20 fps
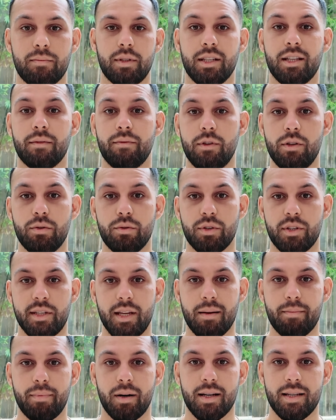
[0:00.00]
to give you
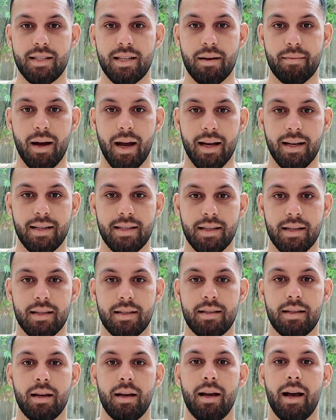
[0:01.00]
step-by-step
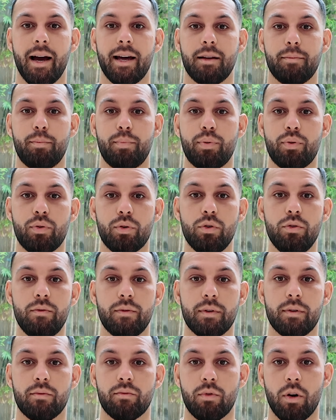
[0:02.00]
access and a
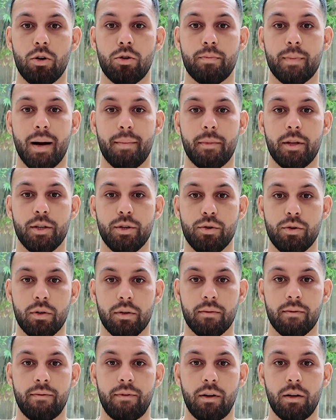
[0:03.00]
proven roadmap that you
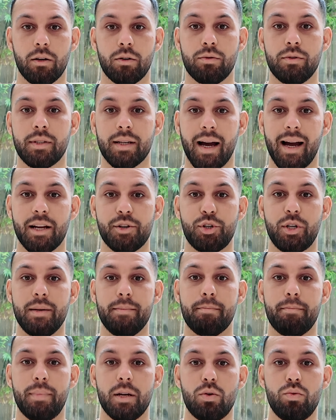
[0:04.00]
can follow to
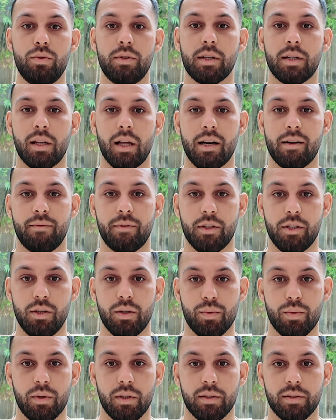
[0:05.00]
actually build the life that
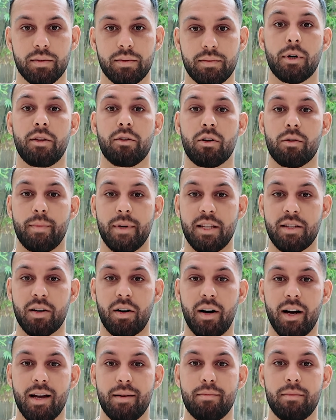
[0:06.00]
you want. Whether it be
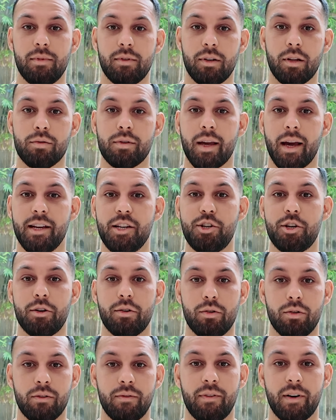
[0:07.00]
time,
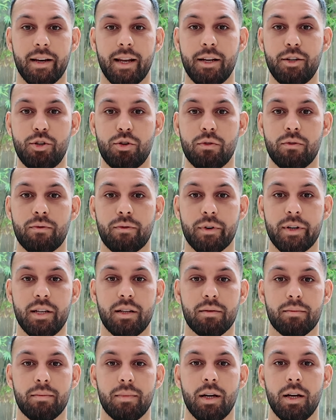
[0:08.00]
location, or financial
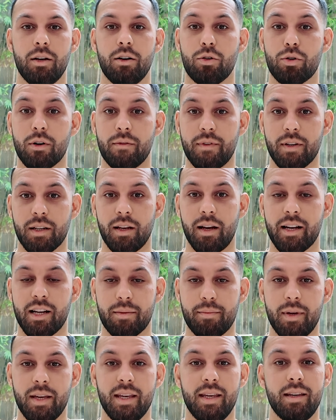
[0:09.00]
freedom, or if you're
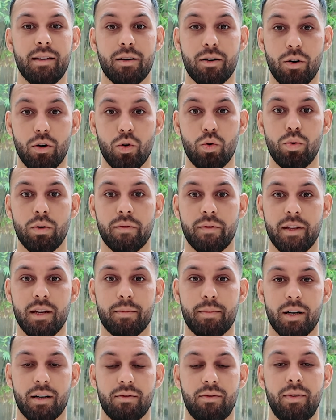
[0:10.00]
like me, all of the
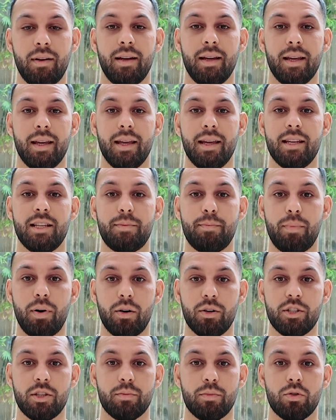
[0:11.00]
above, it is
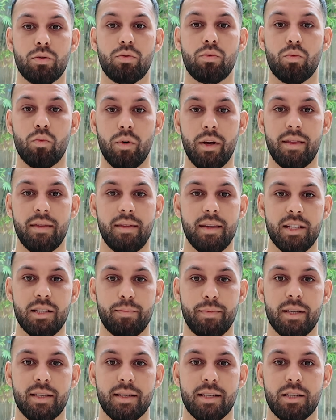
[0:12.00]
possible with this
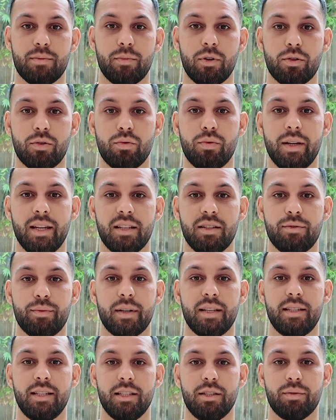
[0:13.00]
business model in
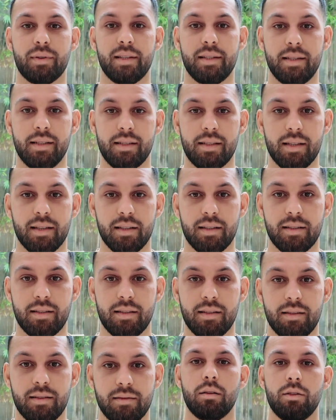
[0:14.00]

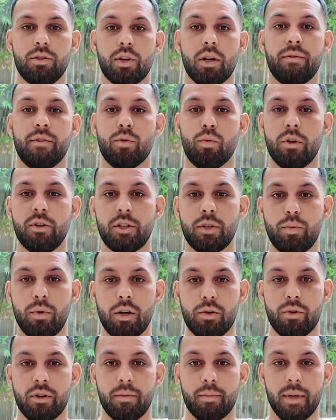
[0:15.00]
2026. So if you want to
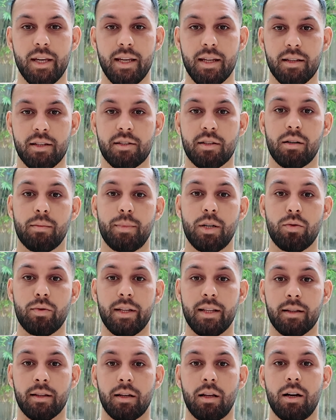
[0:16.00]
work with me and start
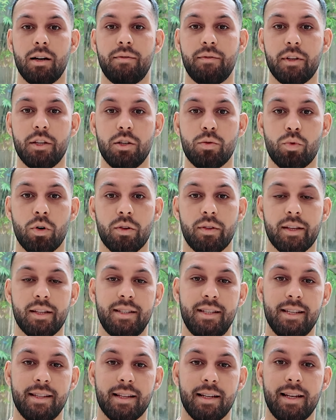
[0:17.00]
building the life that you want, then
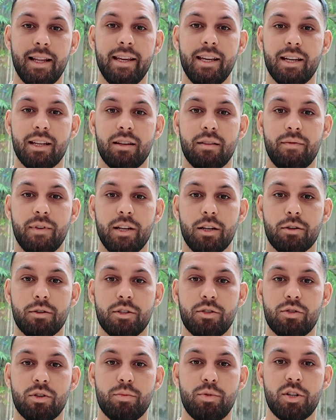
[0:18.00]
see the link in the video
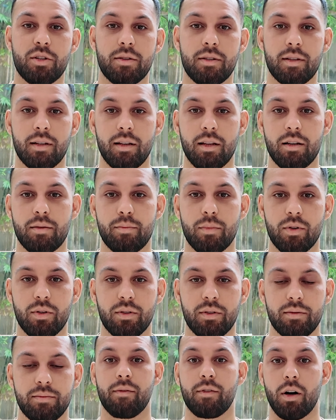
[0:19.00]
description to learn
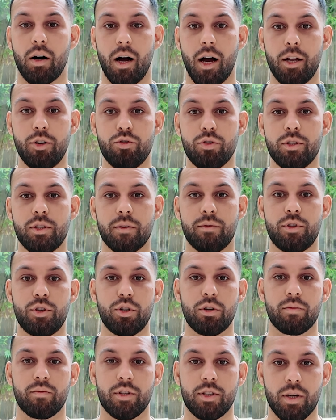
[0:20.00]
more. I've got hundreds of
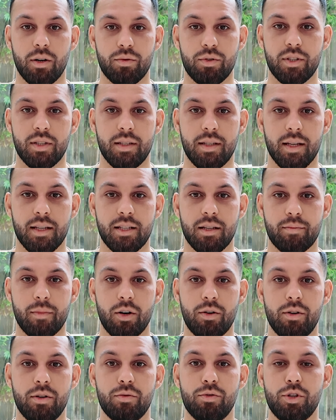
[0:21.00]
student results and
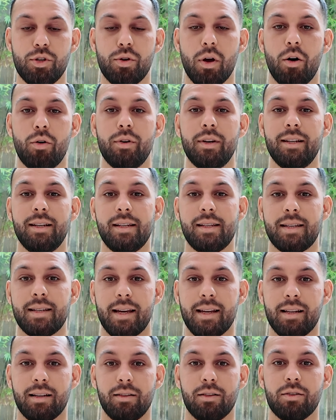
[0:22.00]
testimonials. You only need to
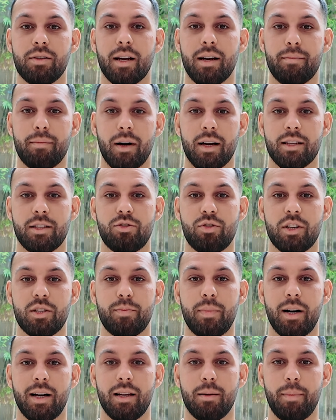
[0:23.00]
take a look at my
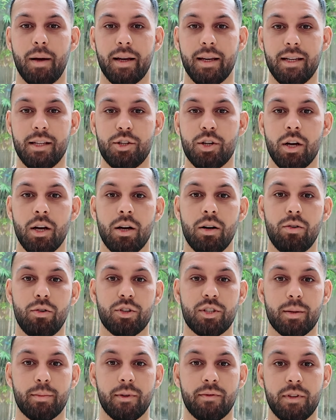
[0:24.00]
Trustpilot page
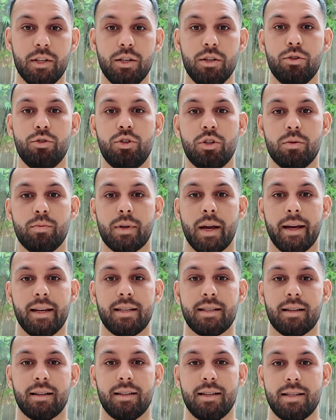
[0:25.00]
or some of the YouTube
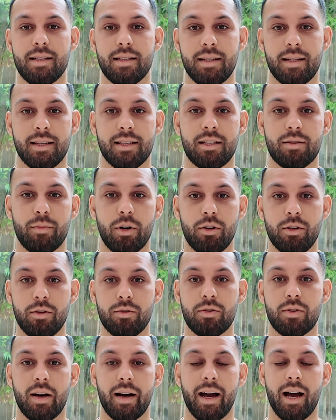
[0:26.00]
case studies and
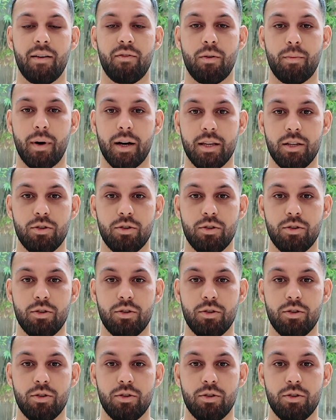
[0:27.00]
testimonials that I have on my